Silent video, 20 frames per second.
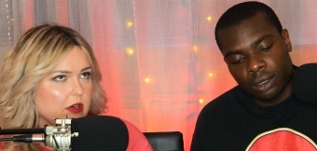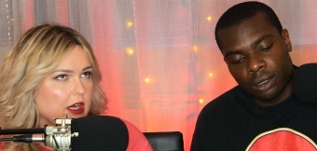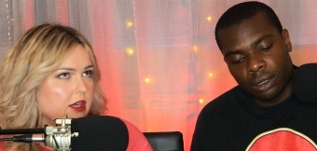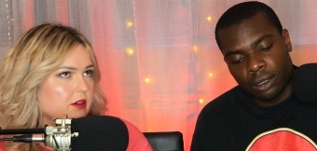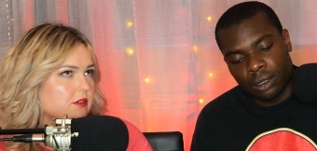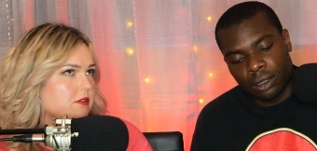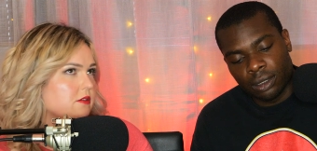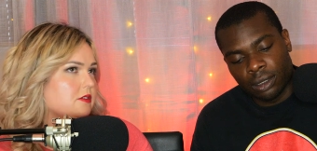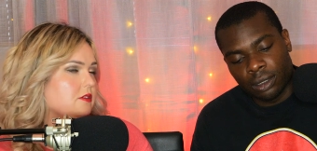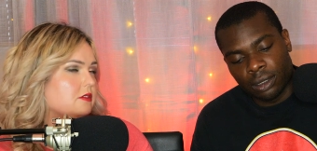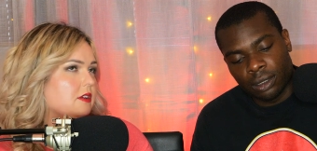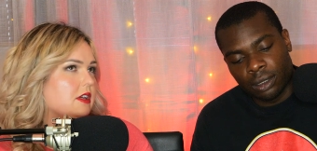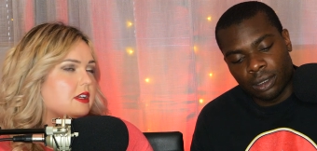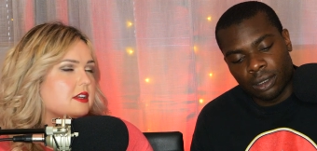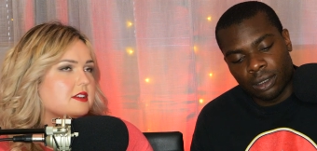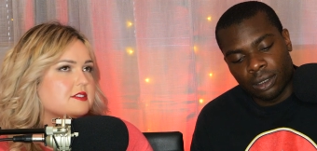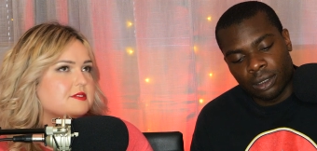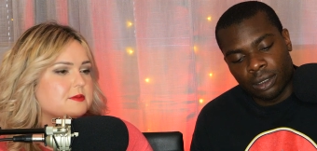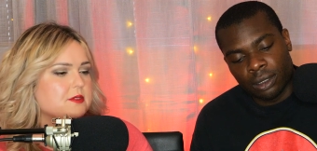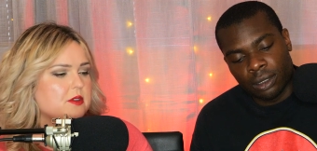Speaker 1: ground,
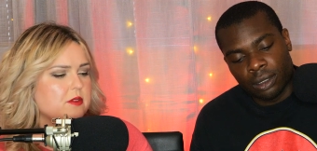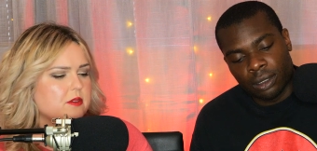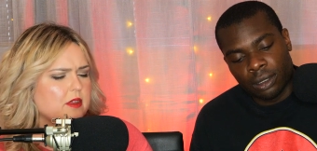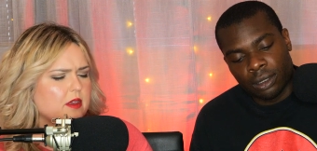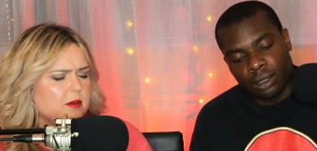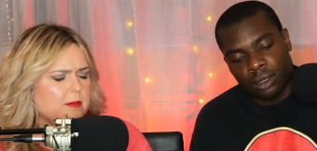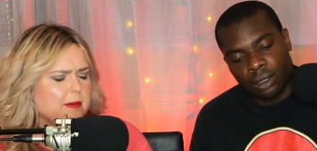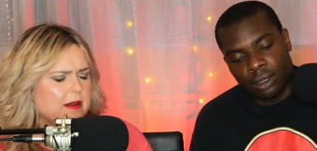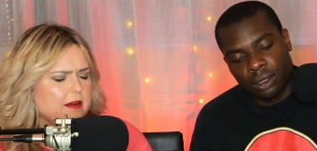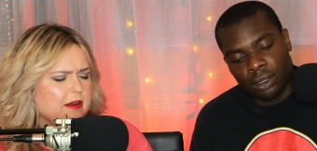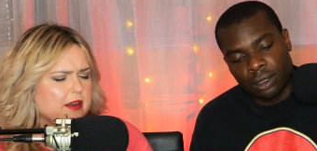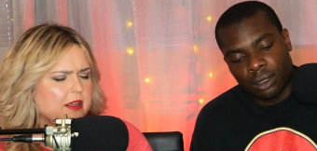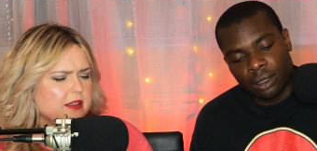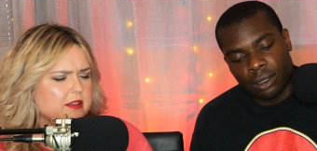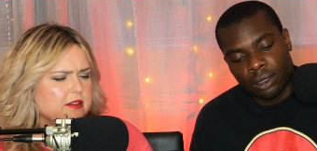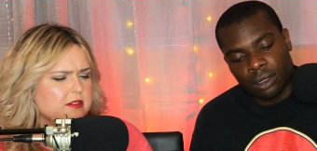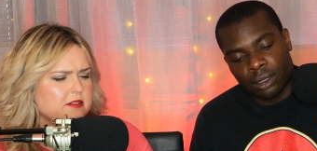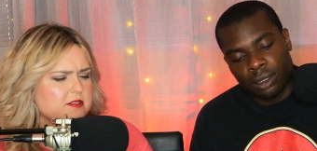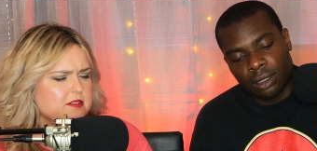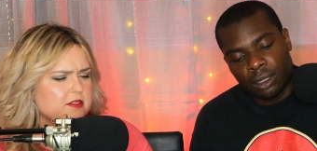I guess, when you think about
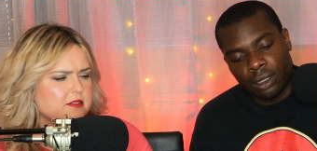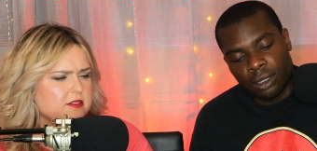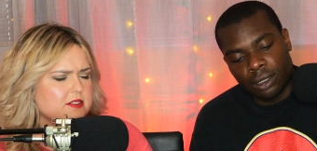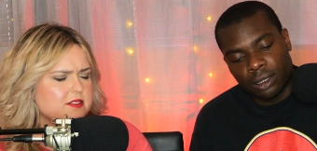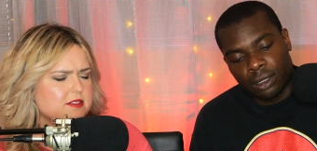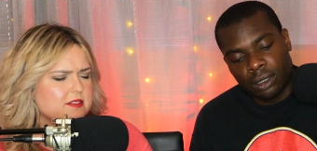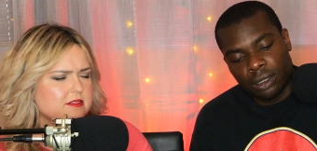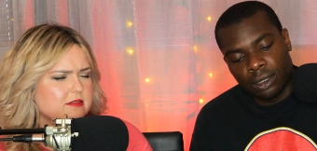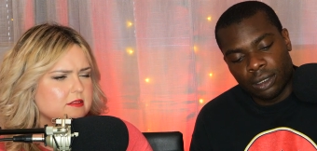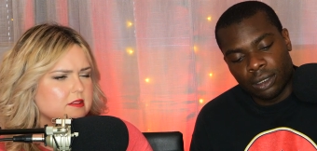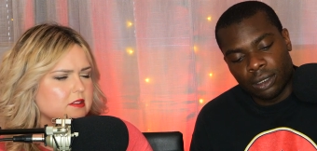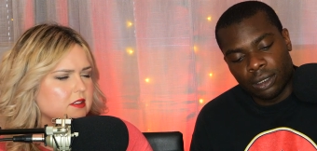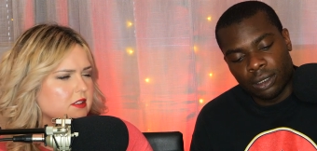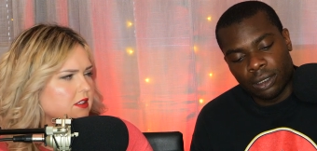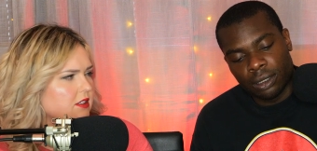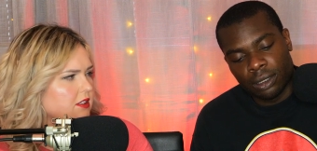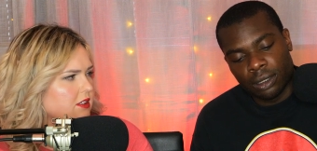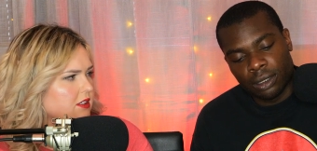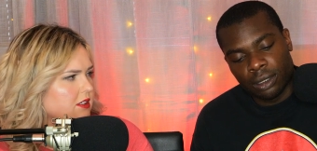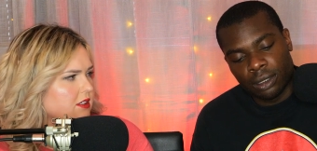it. So it's
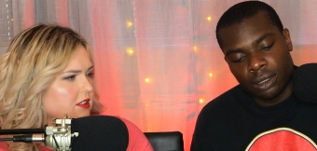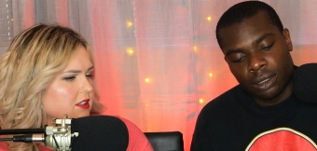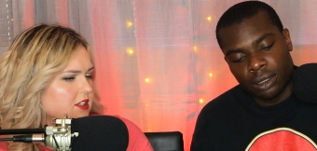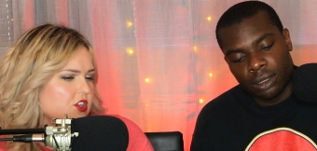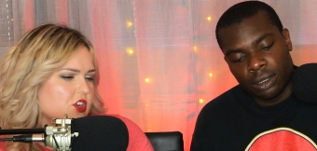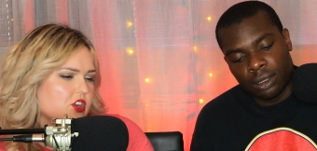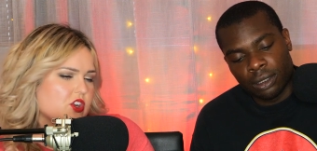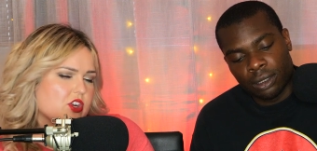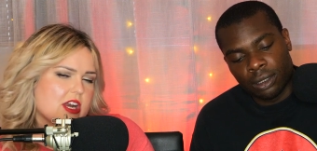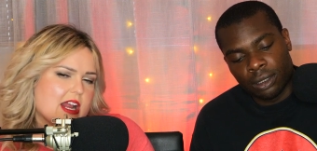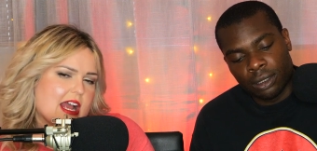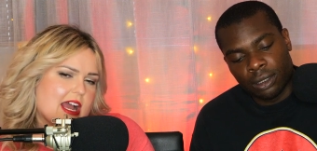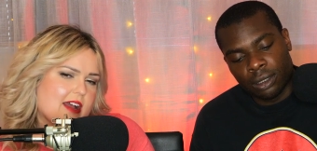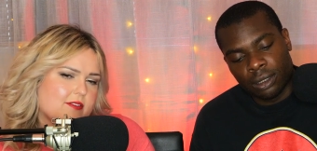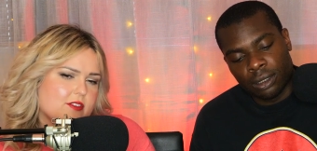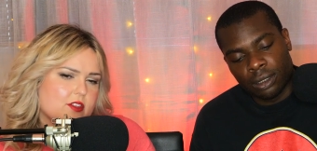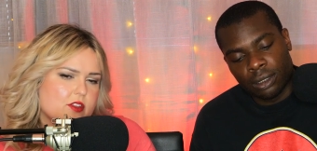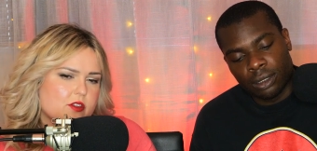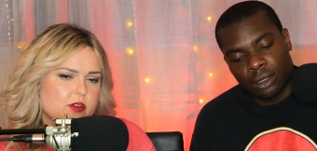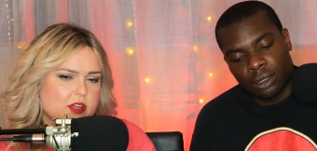you're gonna
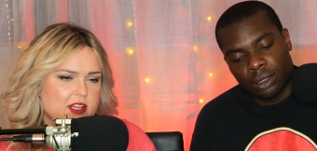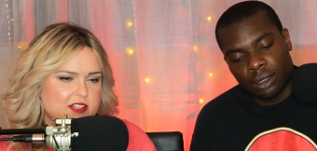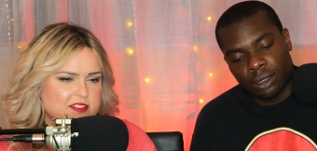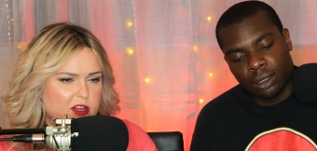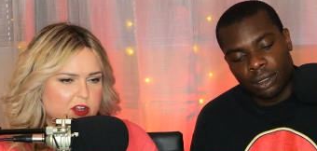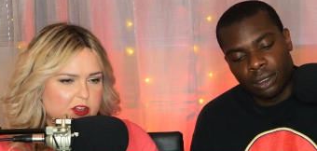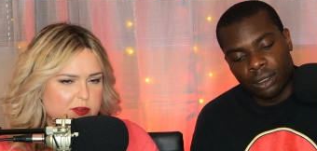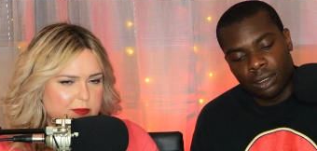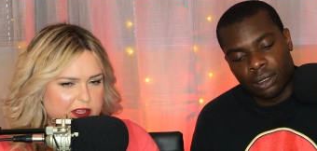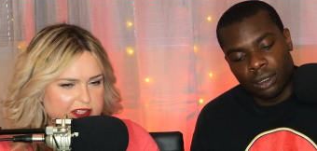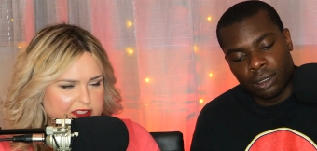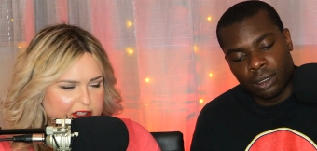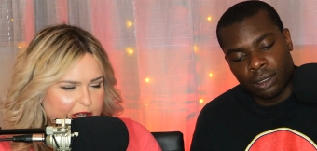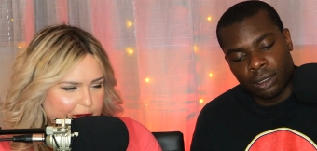have to do it. It's all about it's